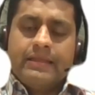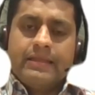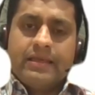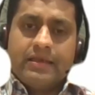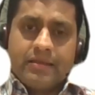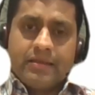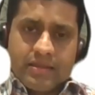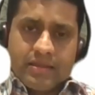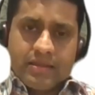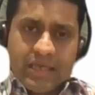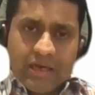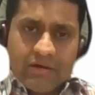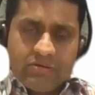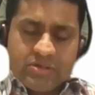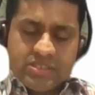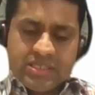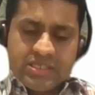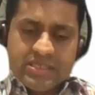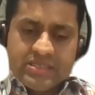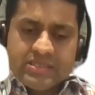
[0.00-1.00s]
The other thing I
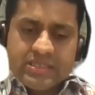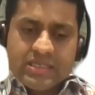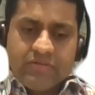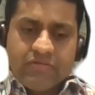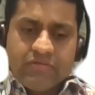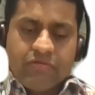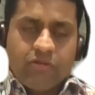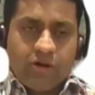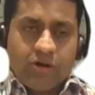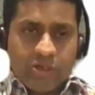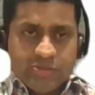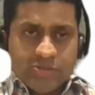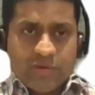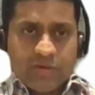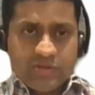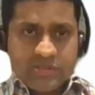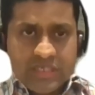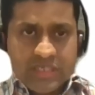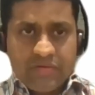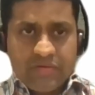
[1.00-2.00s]
would say is that the false
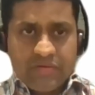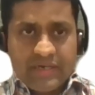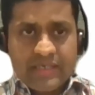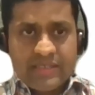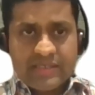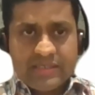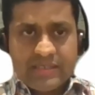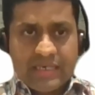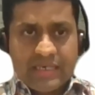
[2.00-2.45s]
positive rates